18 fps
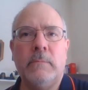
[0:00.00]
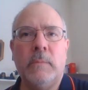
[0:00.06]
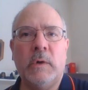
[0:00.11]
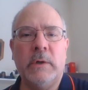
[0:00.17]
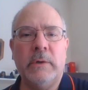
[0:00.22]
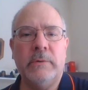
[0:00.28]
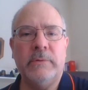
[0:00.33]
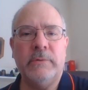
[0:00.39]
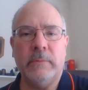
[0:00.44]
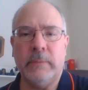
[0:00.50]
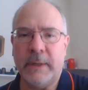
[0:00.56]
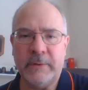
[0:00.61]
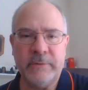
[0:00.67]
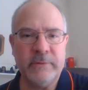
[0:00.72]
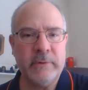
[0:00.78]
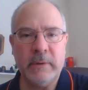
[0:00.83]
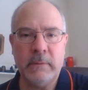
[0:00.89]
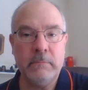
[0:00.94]
was
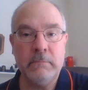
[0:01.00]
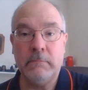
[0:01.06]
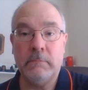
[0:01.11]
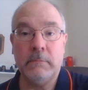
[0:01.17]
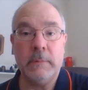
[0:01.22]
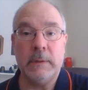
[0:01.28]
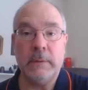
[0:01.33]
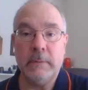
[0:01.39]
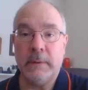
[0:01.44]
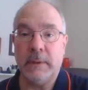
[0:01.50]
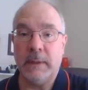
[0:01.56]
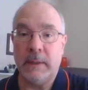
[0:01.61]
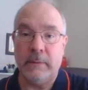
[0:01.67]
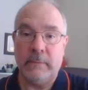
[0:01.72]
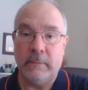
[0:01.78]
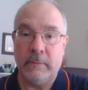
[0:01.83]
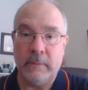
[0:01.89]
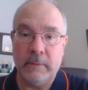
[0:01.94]
arrested.
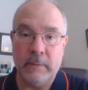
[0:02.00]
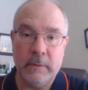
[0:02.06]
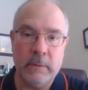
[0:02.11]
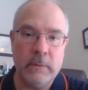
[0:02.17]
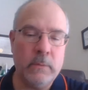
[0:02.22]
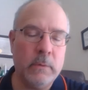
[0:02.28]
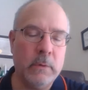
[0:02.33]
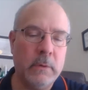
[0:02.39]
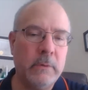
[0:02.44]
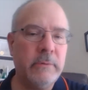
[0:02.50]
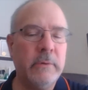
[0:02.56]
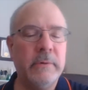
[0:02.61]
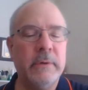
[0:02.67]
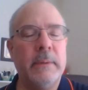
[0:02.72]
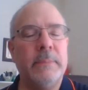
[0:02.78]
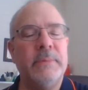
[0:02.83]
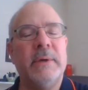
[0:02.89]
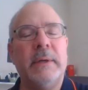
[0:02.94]
Again, the world
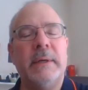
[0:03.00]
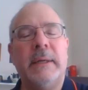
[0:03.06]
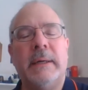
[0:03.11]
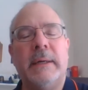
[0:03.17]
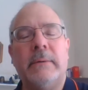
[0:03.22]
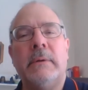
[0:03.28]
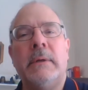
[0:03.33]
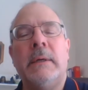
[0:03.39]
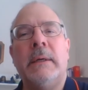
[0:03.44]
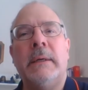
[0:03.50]
turned upside down.